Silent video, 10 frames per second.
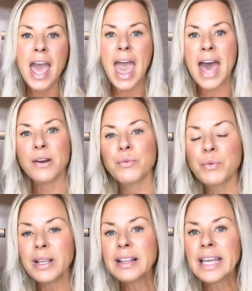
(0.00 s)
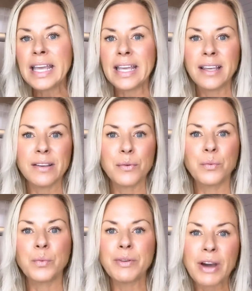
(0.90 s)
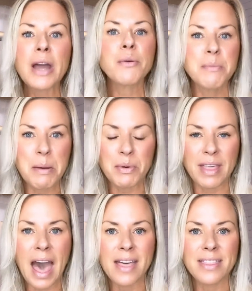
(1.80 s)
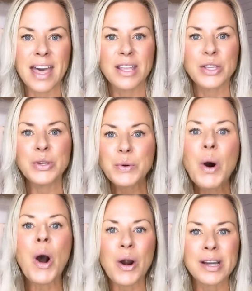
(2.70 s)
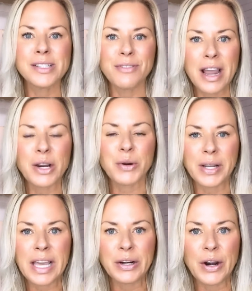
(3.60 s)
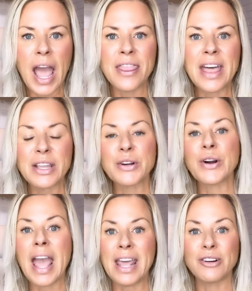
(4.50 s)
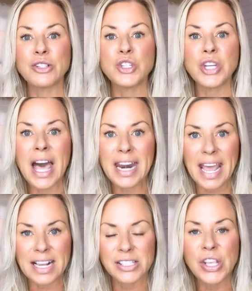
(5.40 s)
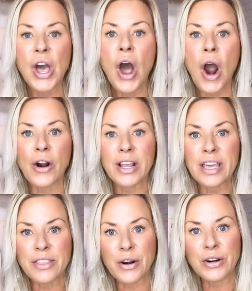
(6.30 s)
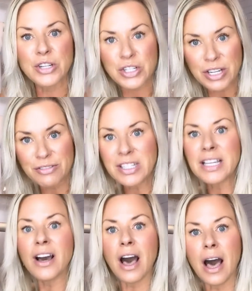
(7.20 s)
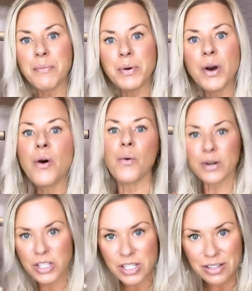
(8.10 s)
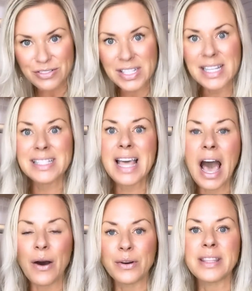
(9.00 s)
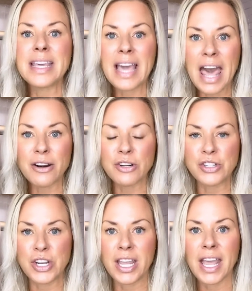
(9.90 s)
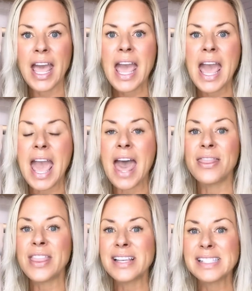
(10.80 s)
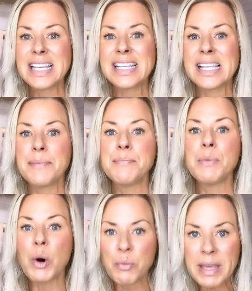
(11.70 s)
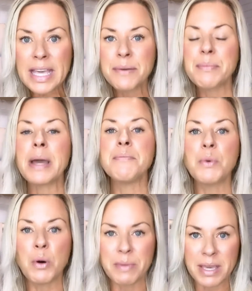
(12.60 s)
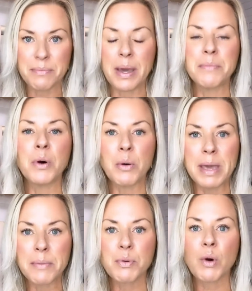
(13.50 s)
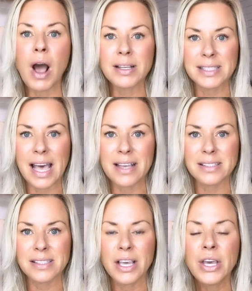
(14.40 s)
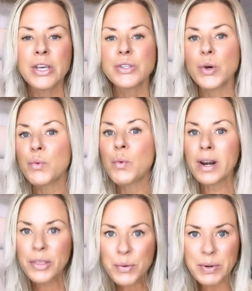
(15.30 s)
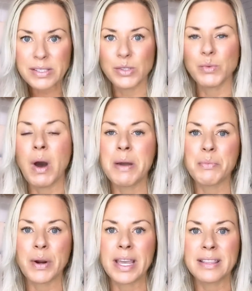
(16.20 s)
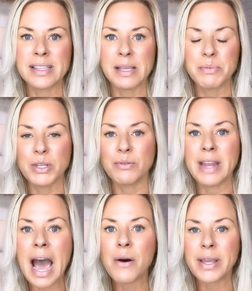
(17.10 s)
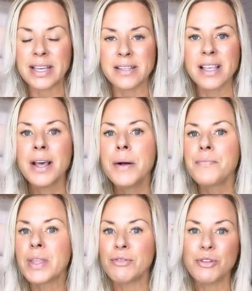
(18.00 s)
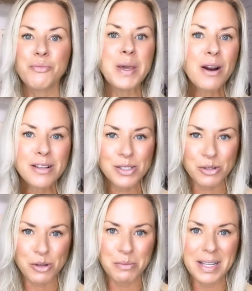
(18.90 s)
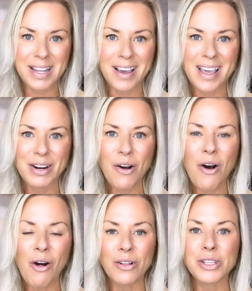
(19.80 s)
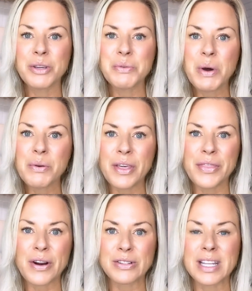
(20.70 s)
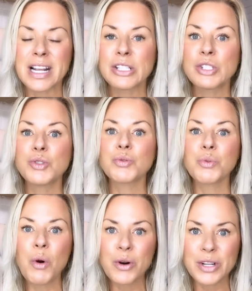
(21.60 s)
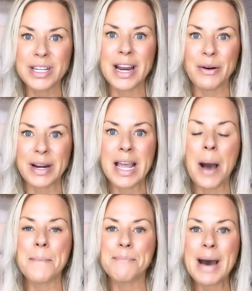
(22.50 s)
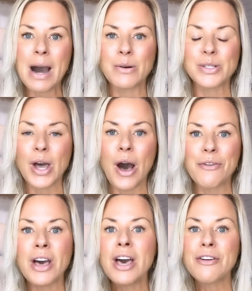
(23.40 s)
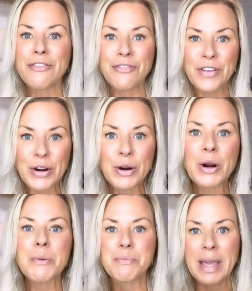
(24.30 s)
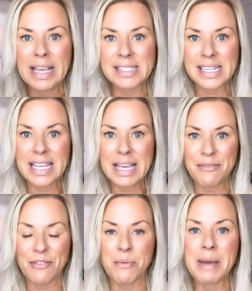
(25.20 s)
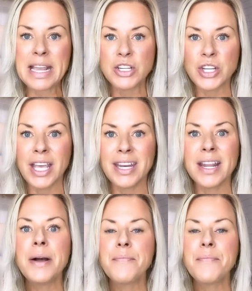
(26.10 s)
And really, we've got to remember that you are a divine creator, and that your energetics are either shifting up or shifting down the energy. And this is a moment by moment by moment process. So one of the reasons why I'm bringing this up to you now is, if you've been on social media at all, you know that there's an extraordinary amount of fear-based information.